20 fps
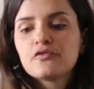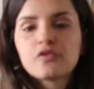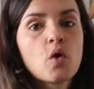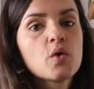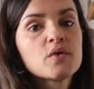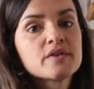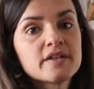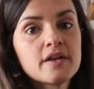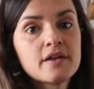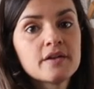
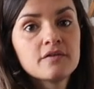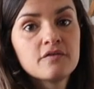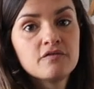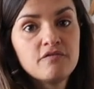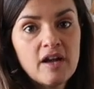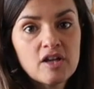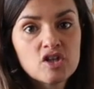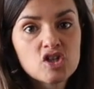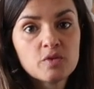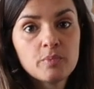frozen
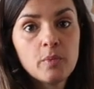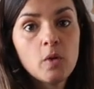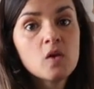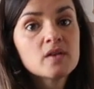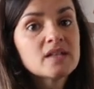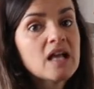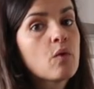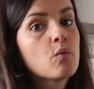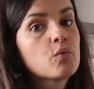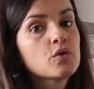
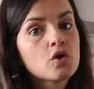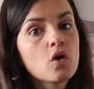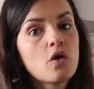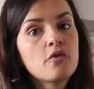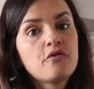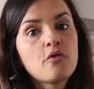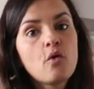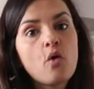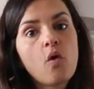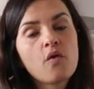vegetables. I would
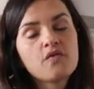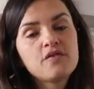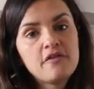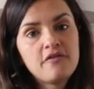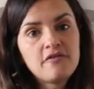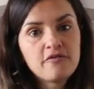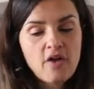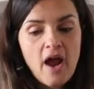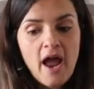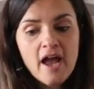go for the
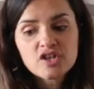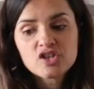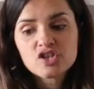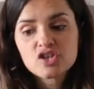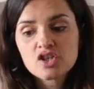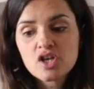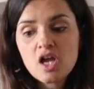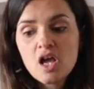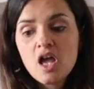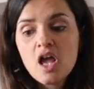
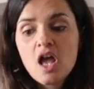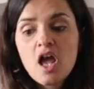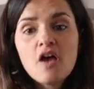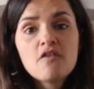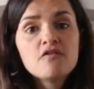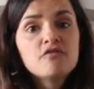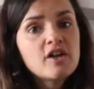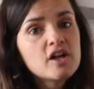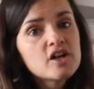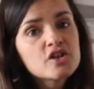fresh
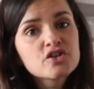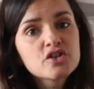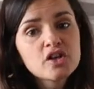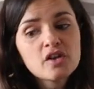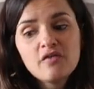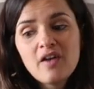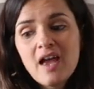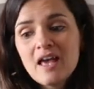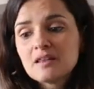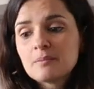version
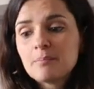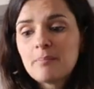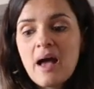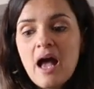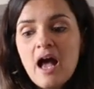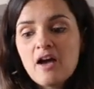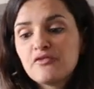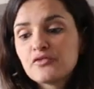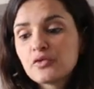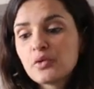of it,
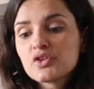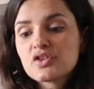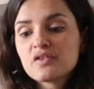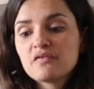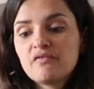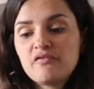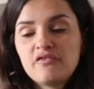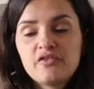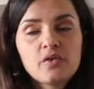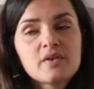but
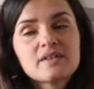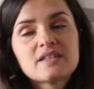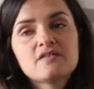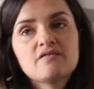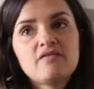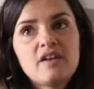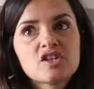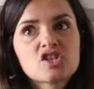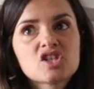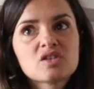
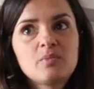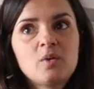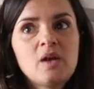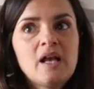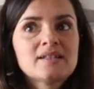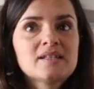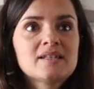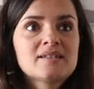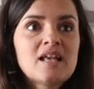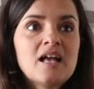frozen vegetable,
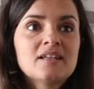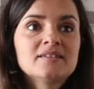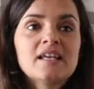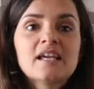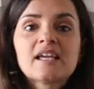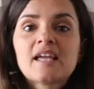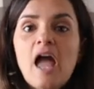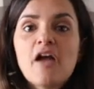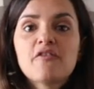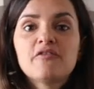as I said,
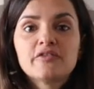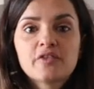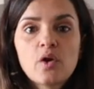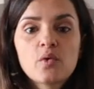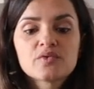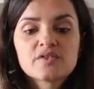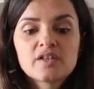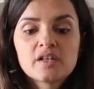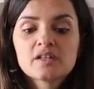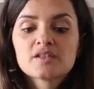they get
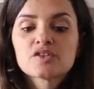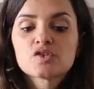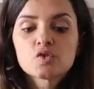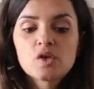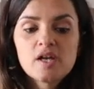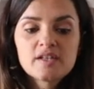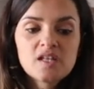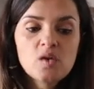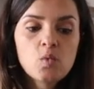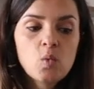frozen
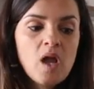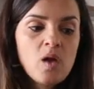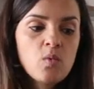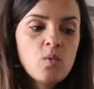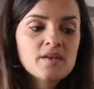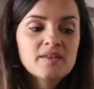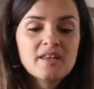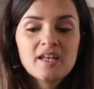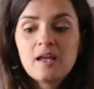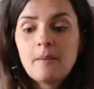straight away
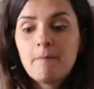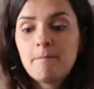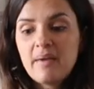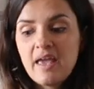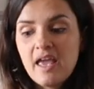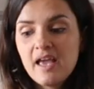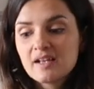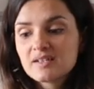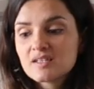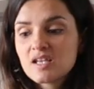when they get
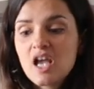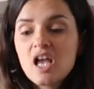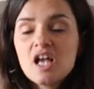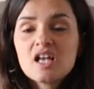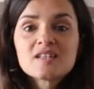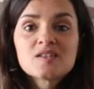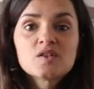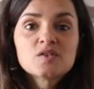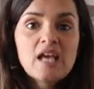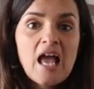picked,
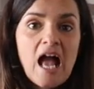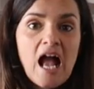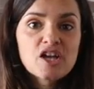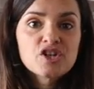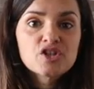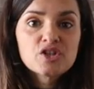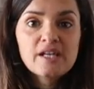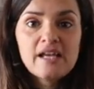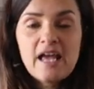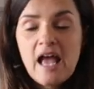so they
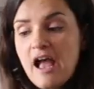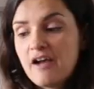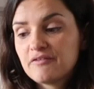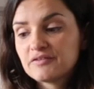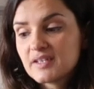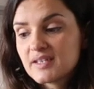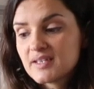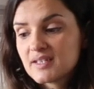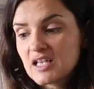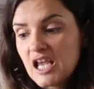actually
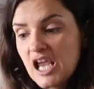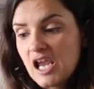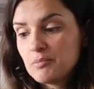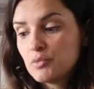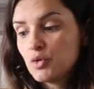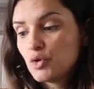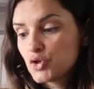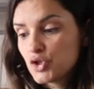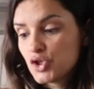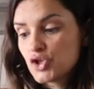have the same
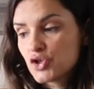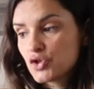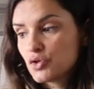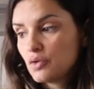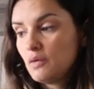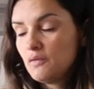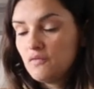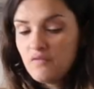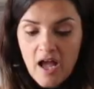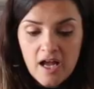
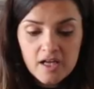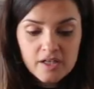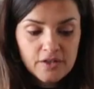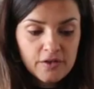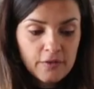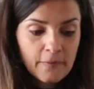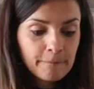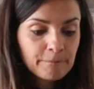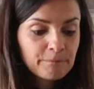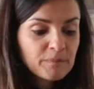nutritional
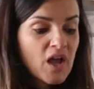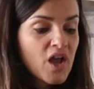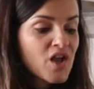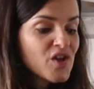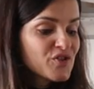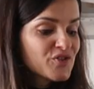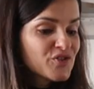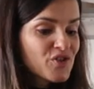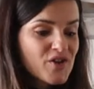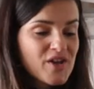value.
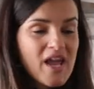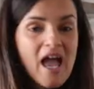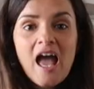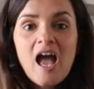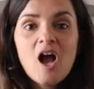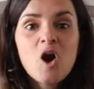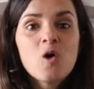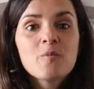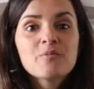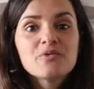So
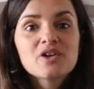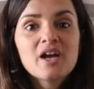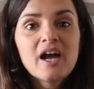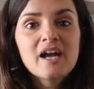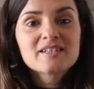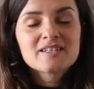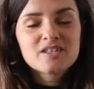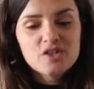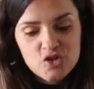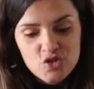yeah, I hope you
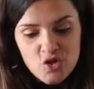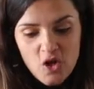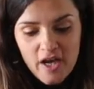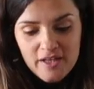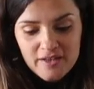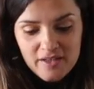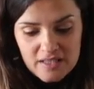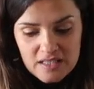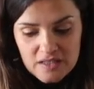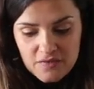guys
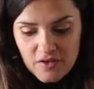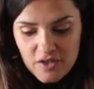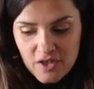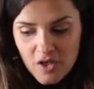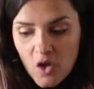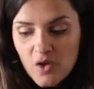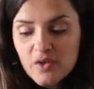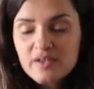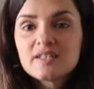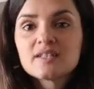enjoyed this
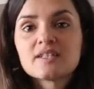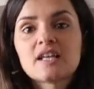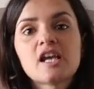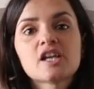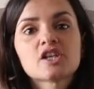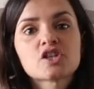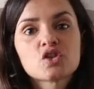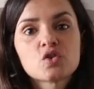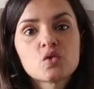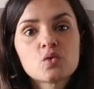video.
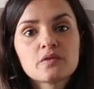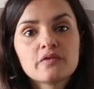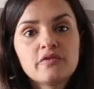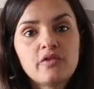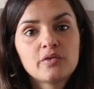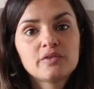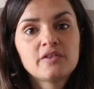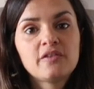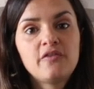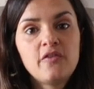Stay tuned
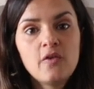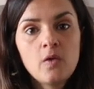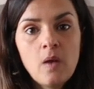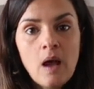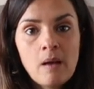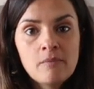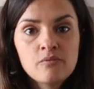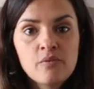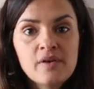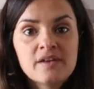for the
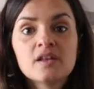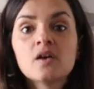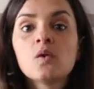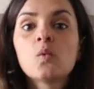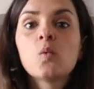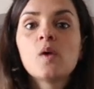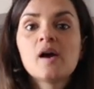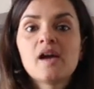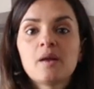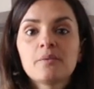follow-up
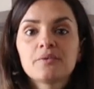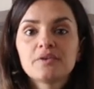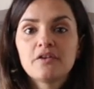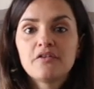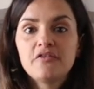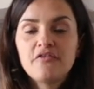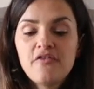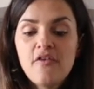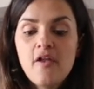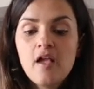video where I'm
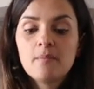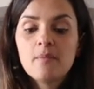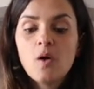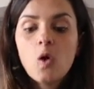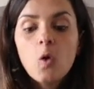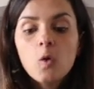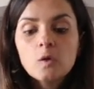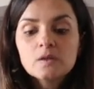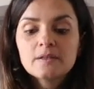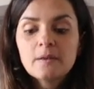gonna
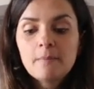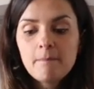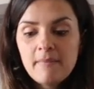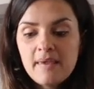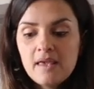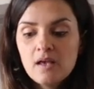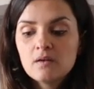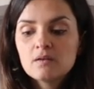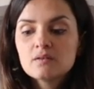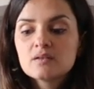film all the
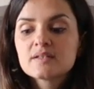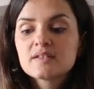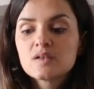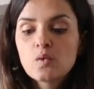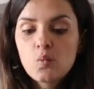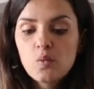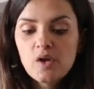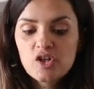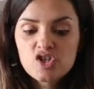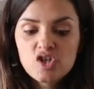meals
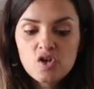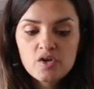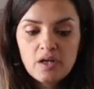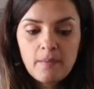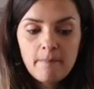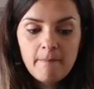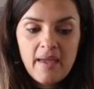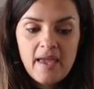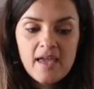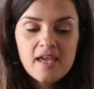which I'm
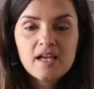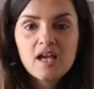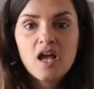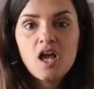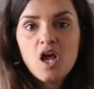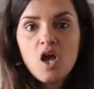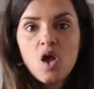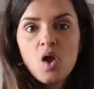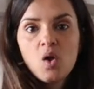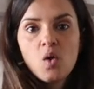gonna
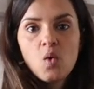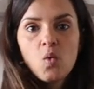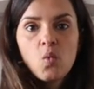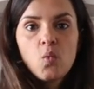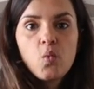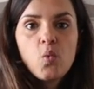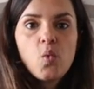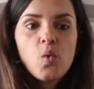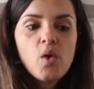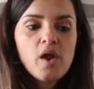make
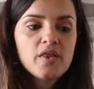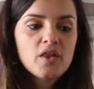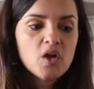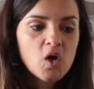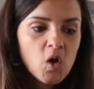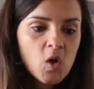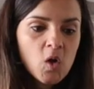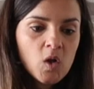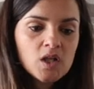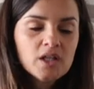with
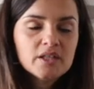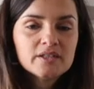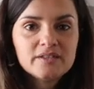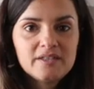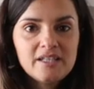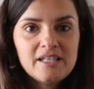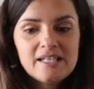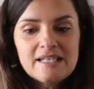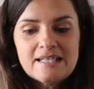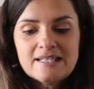all
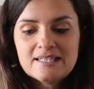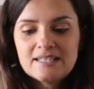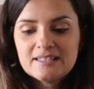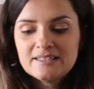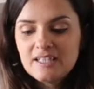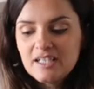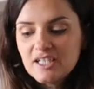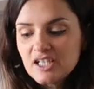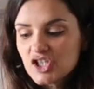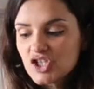these
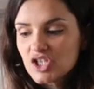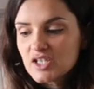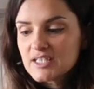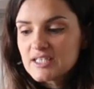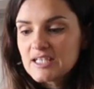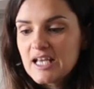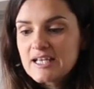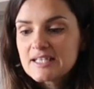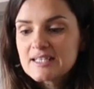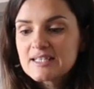
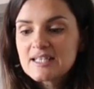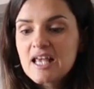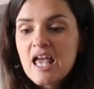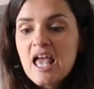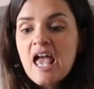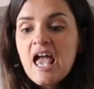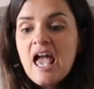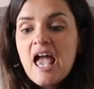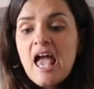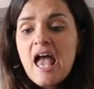deliciousness,
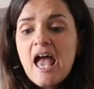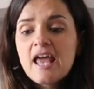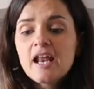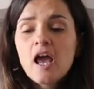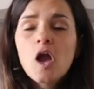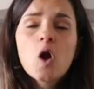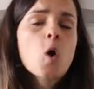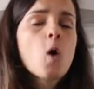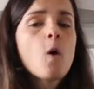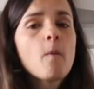and
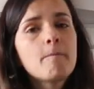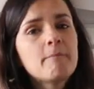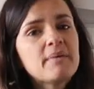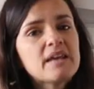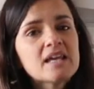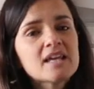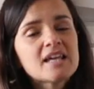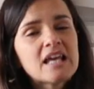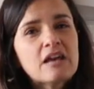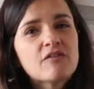I hope
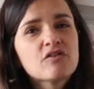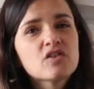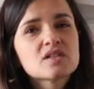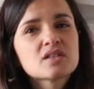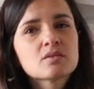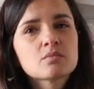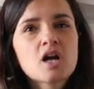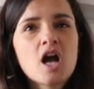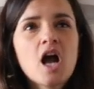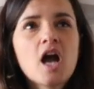it gave you
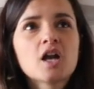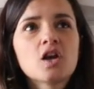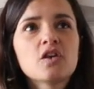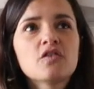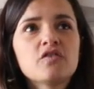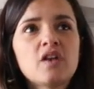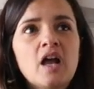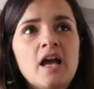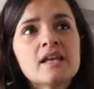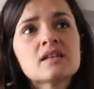some kind
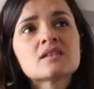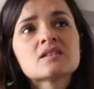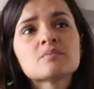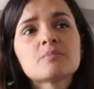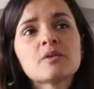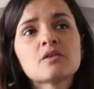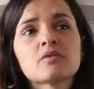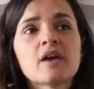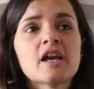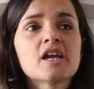of like
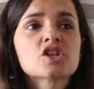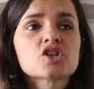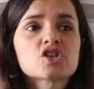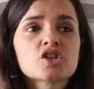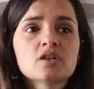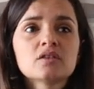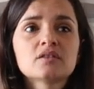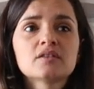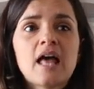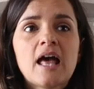
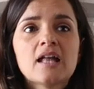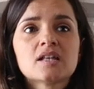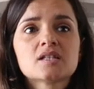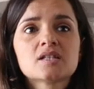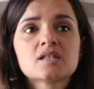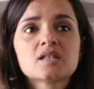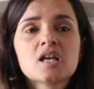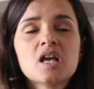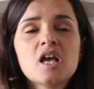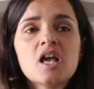inspiration
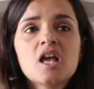that,